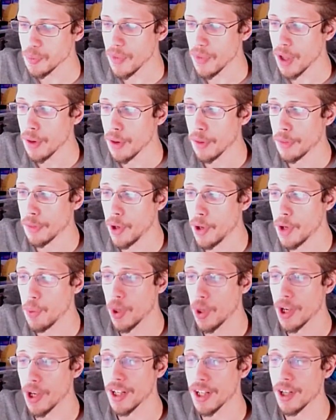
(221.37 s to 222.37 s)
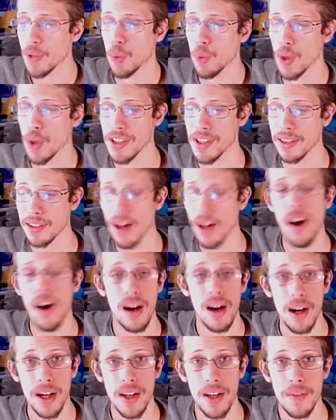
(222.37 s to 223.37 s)
the third word here was
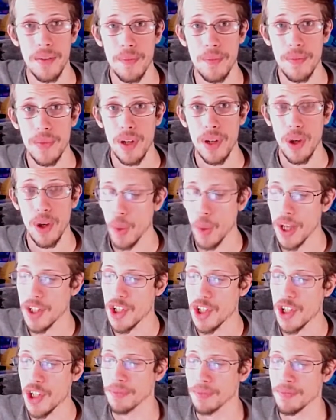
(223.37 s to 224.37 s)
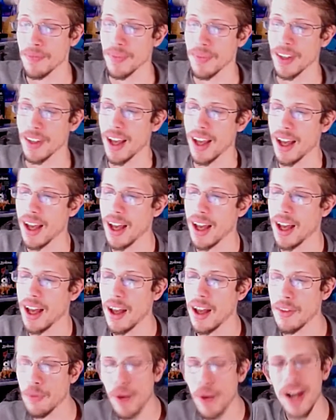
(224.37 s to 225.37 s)
log, which
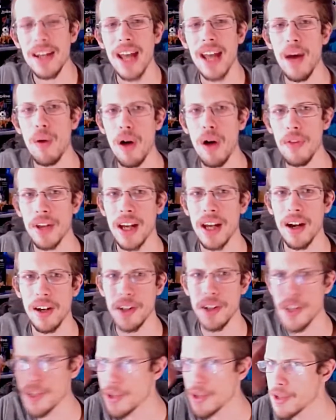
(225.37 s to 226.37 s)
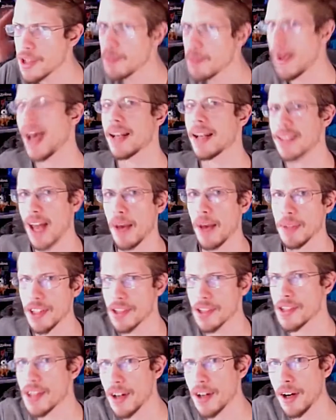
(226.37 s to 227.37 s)
right now all the characters are smack dab in the
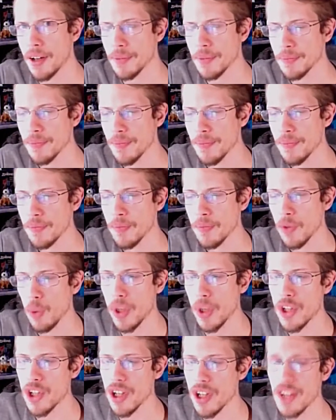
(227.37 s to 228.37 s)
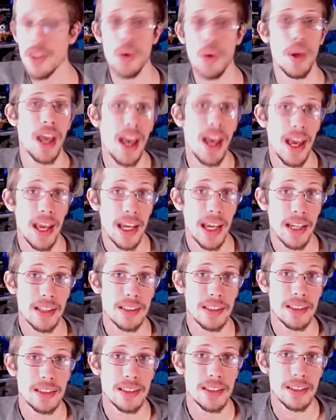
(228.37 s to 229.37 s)
center, which is okay.
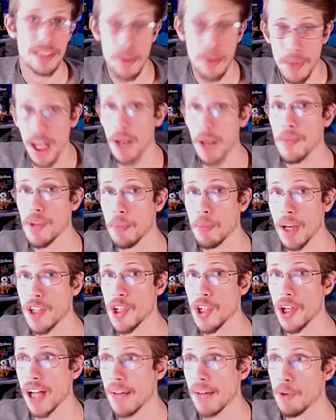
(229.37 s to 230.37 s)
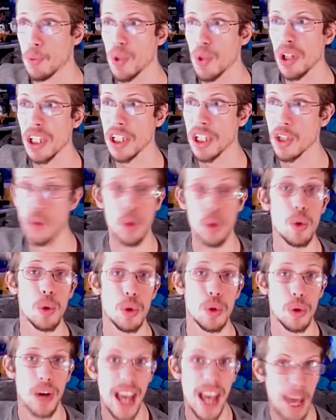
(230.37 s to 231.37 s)
Sometimes a picture can have a really
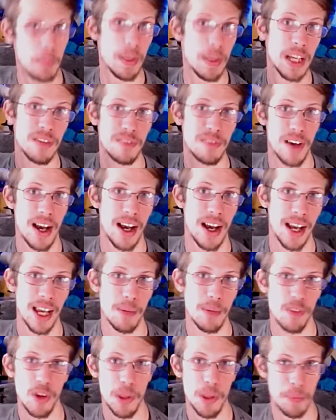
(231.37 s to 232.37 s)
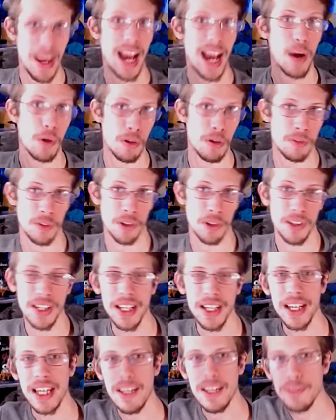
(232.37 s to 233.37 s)
cool, epic vibe, really powerful,
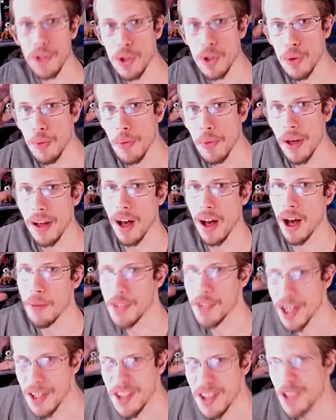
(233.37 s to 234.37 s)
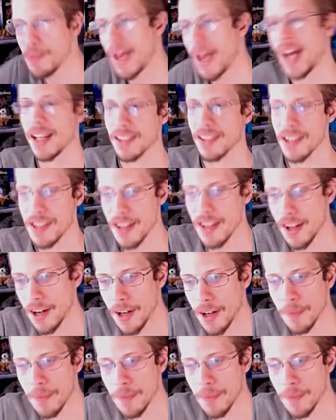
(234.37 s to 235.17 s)
if you do objects smack in the center.